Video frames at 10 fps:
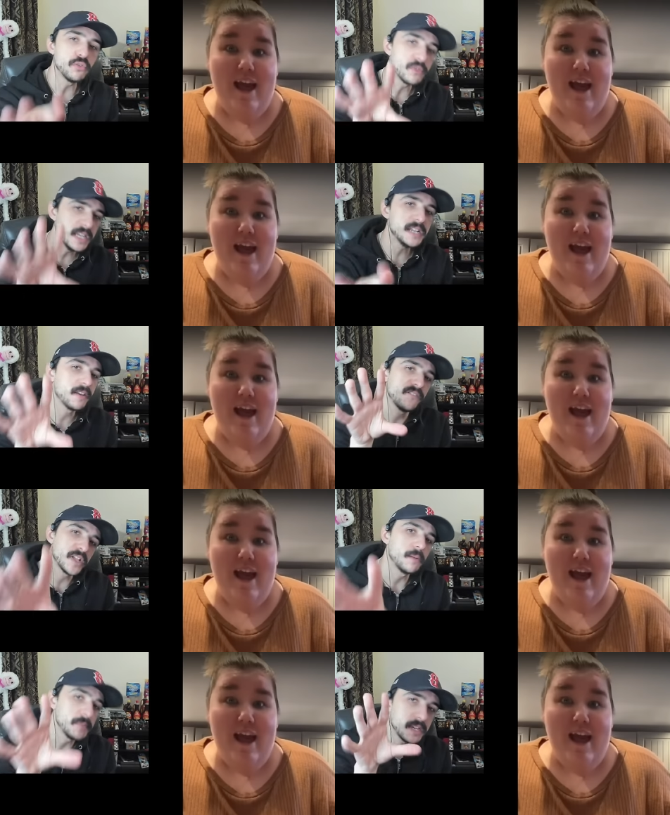Speaker 1: need to
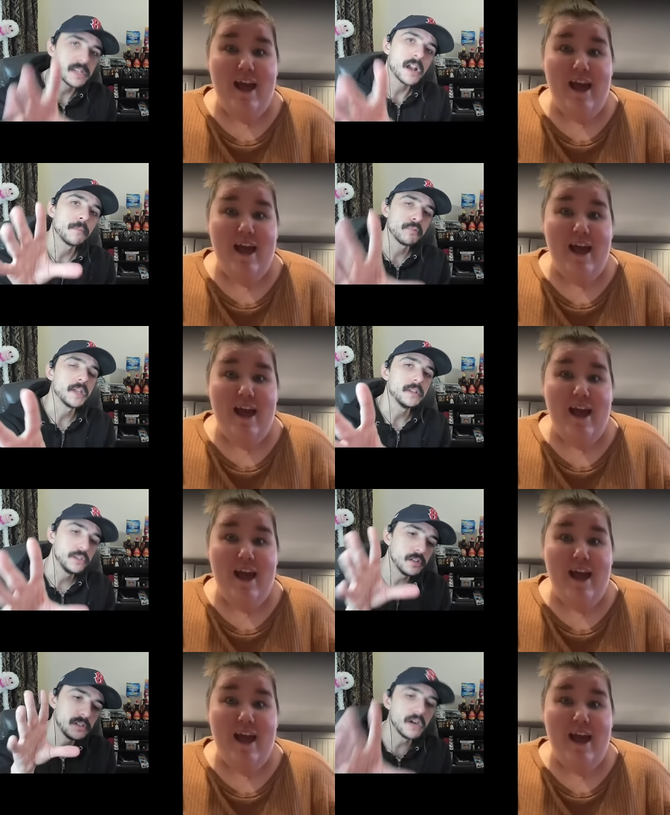fill up the entire plate.
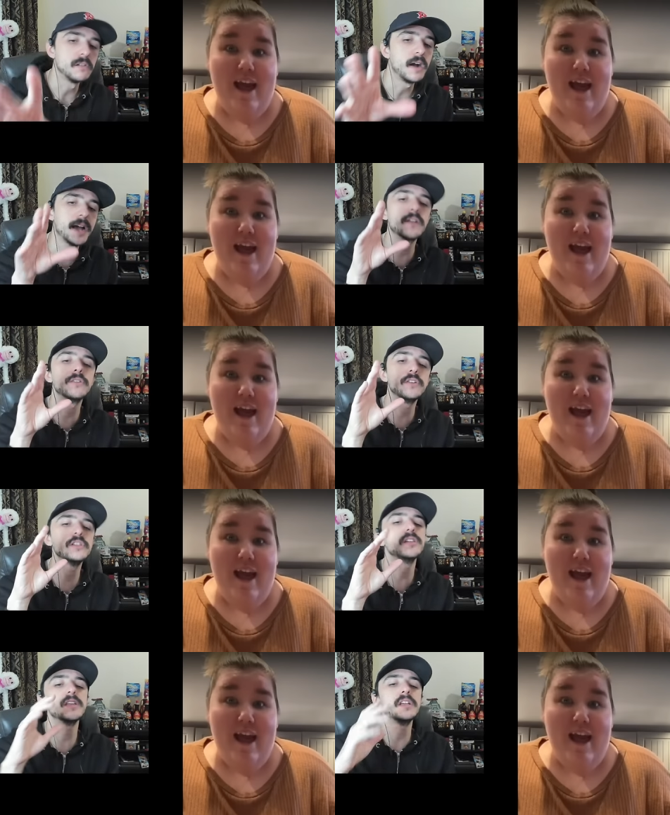You don't. I don't
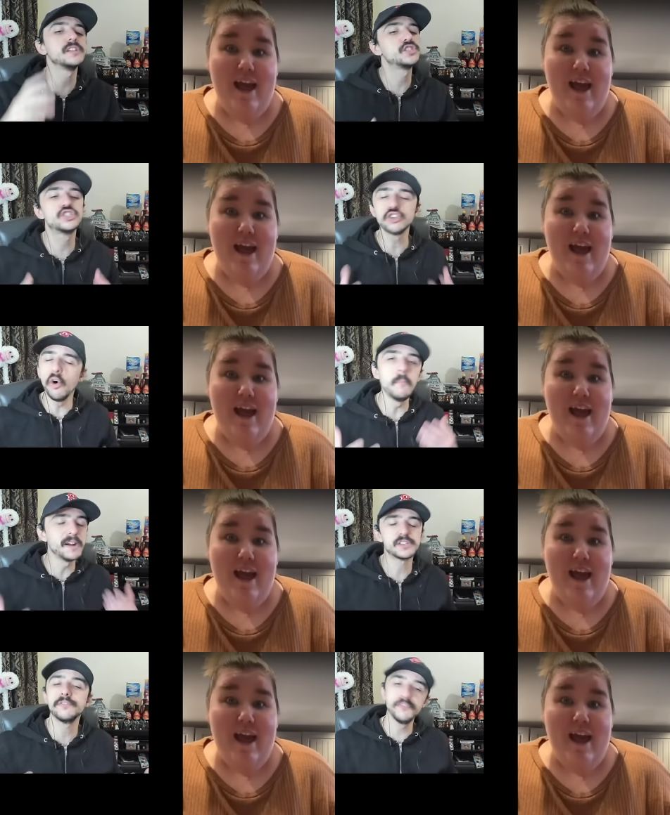like it's so
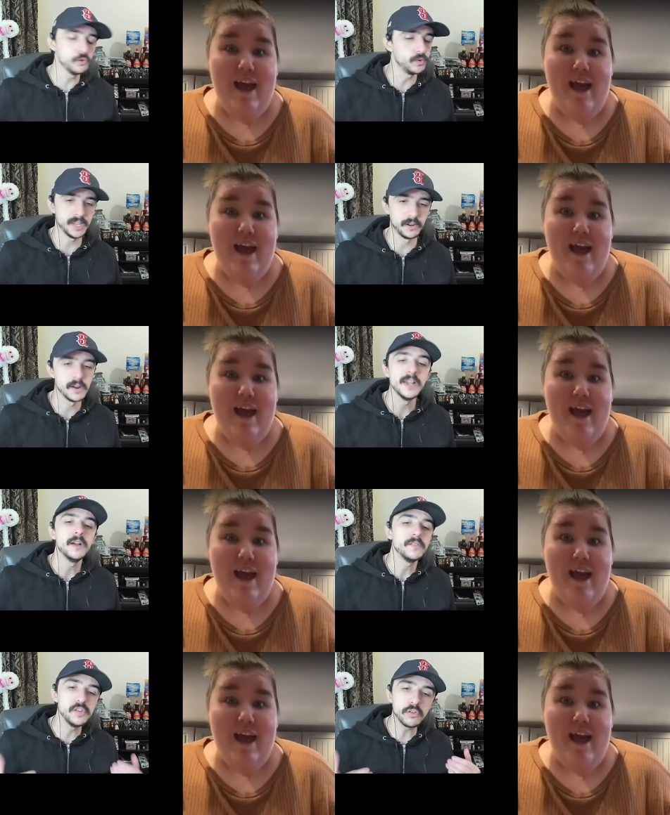much food here.
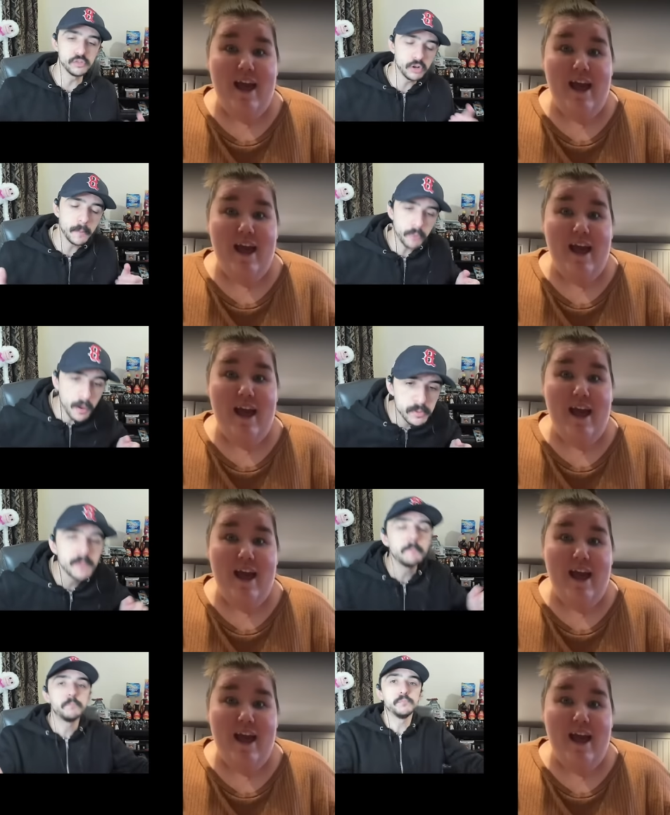You you could
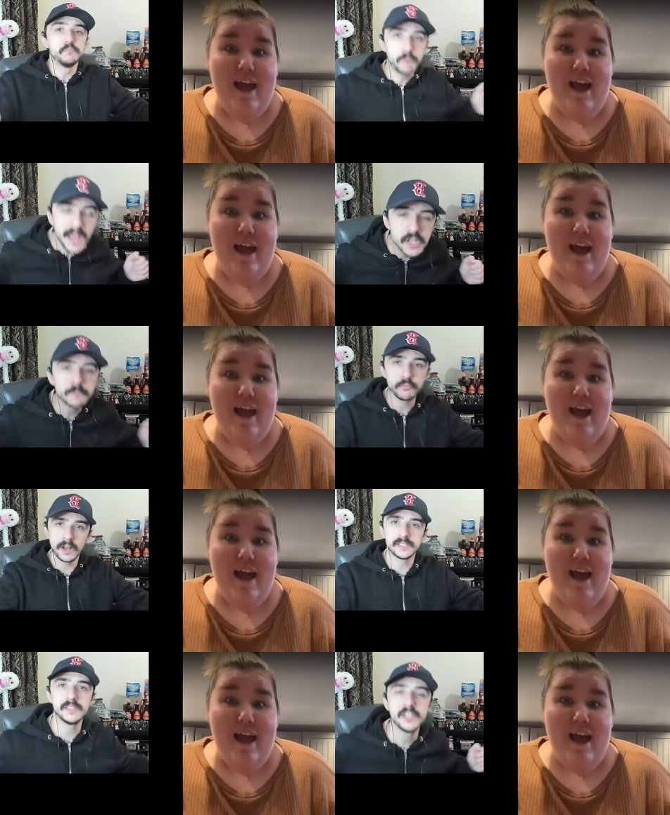probably bench
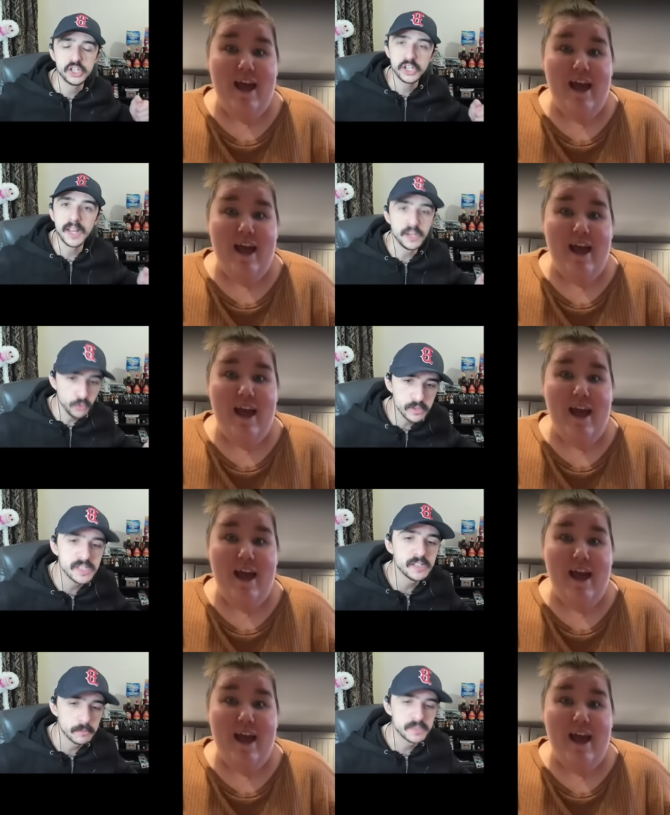press this shit and you would
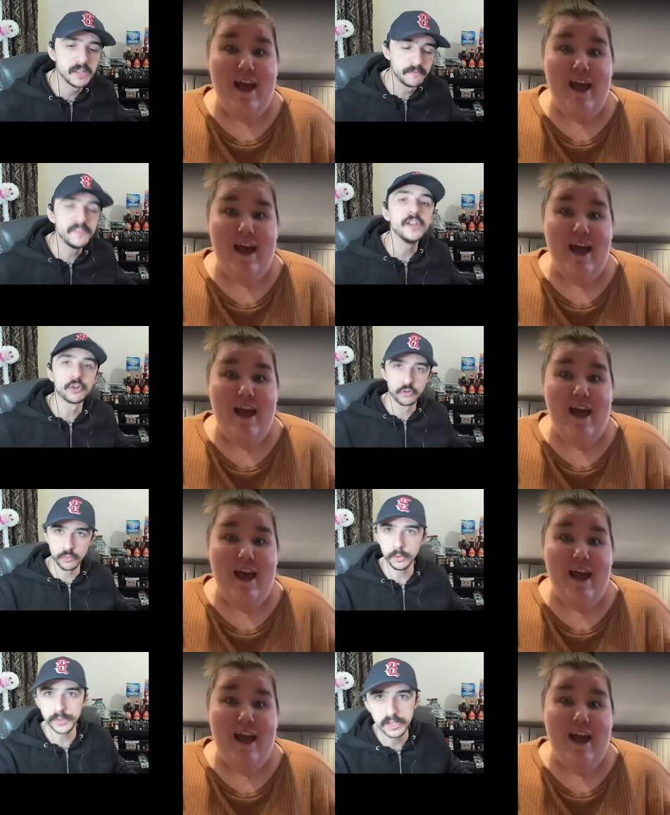see some severe
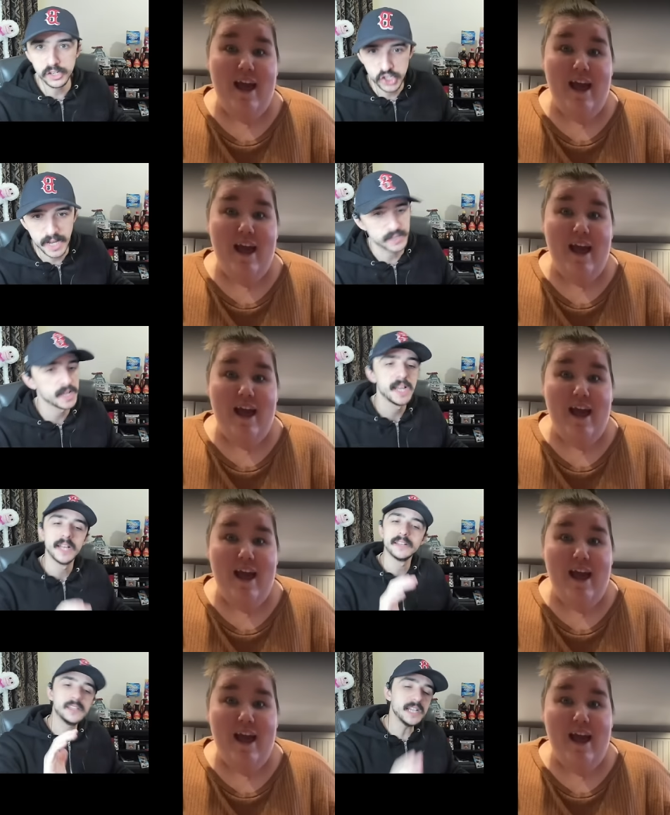growth in your chest.
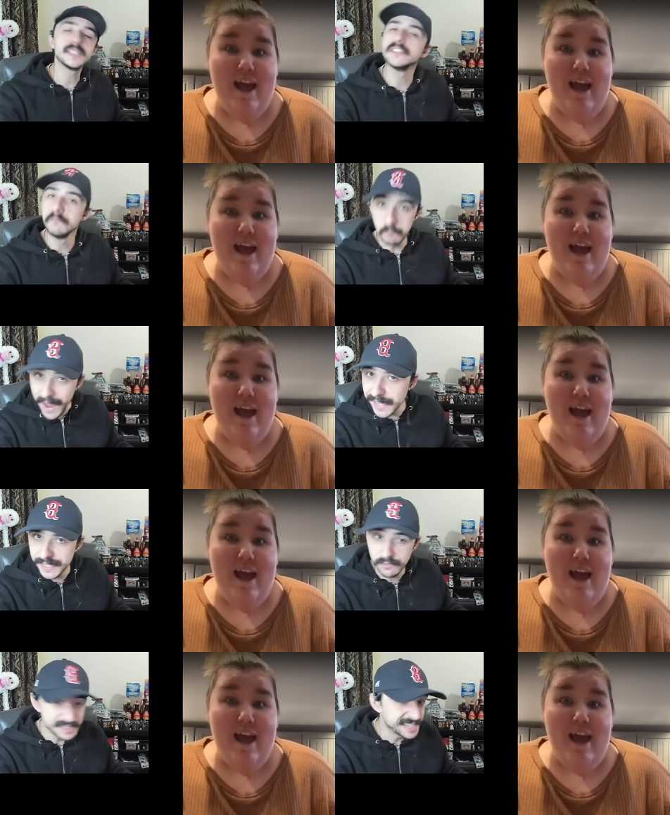This is
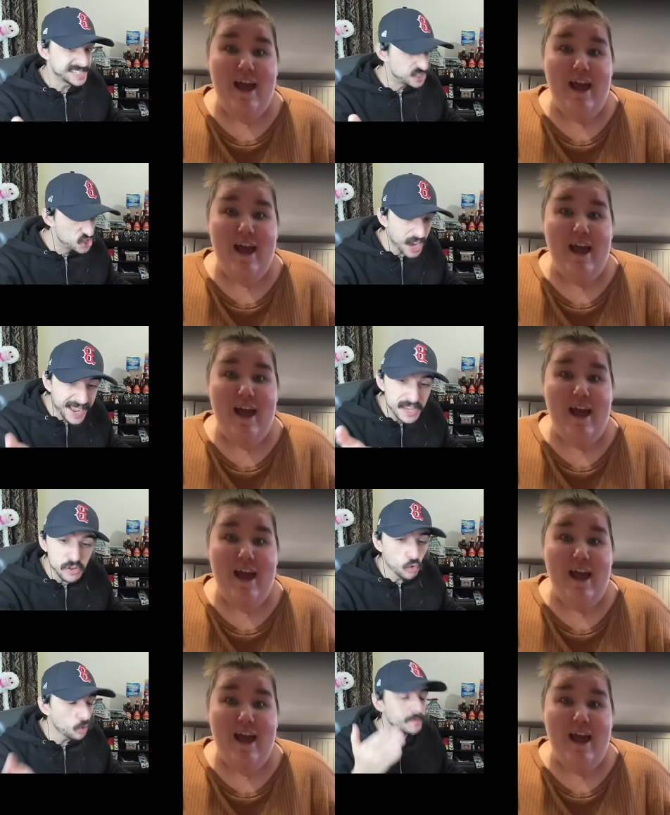massive. That's a giant
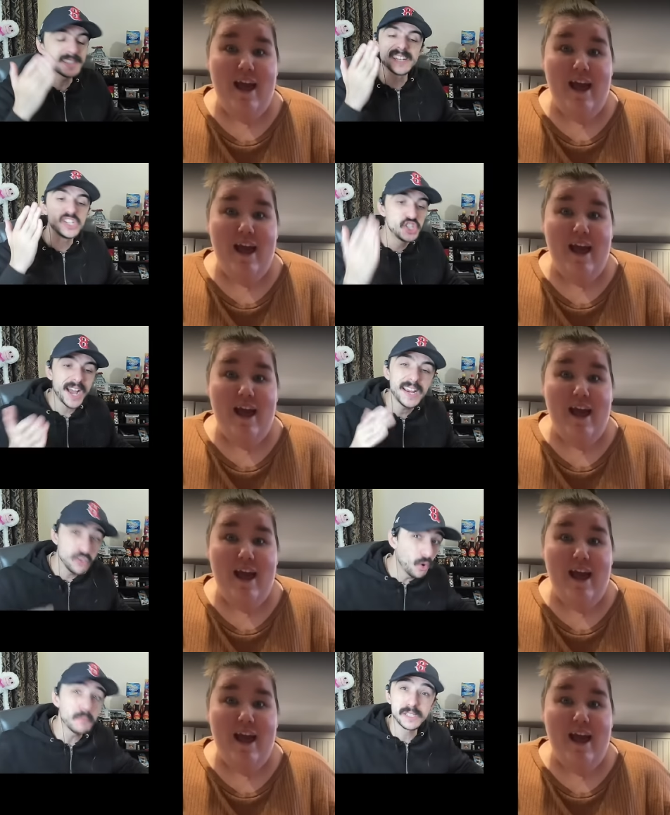norm. That's a
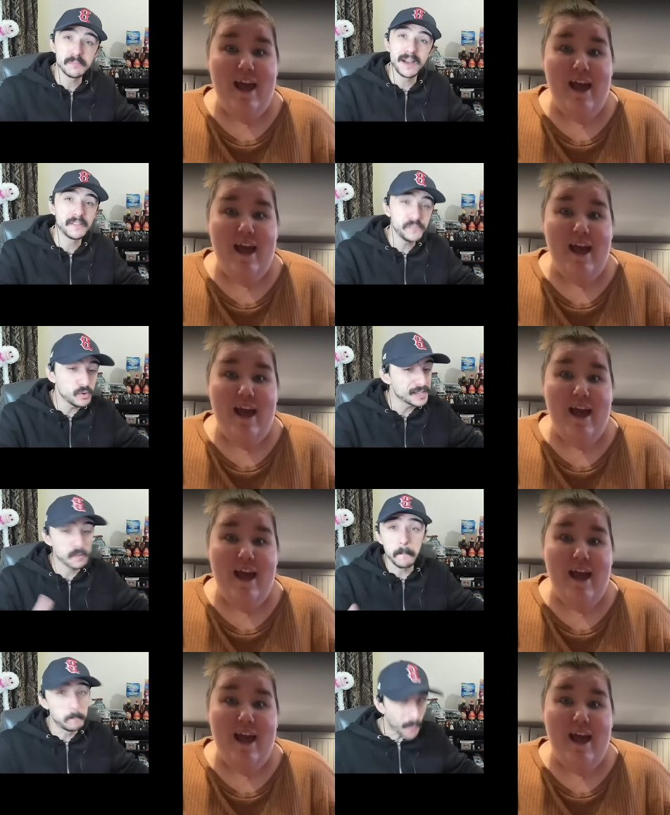ginormous amount of food. That's a
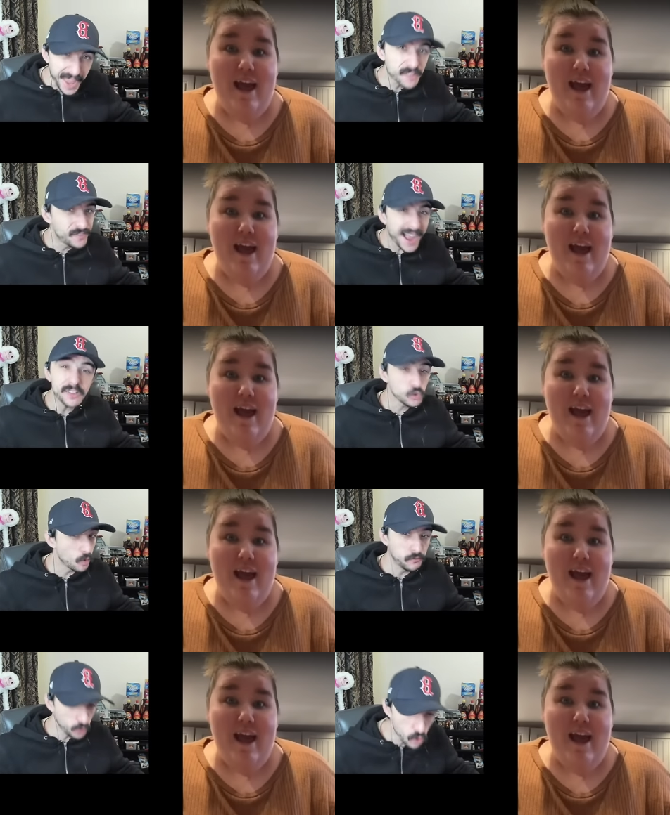big value
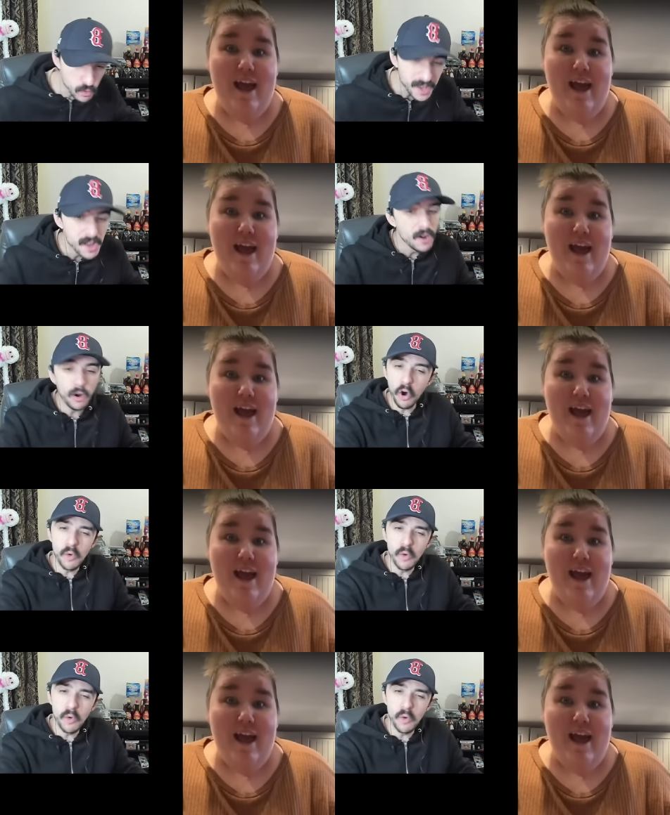of food. Oh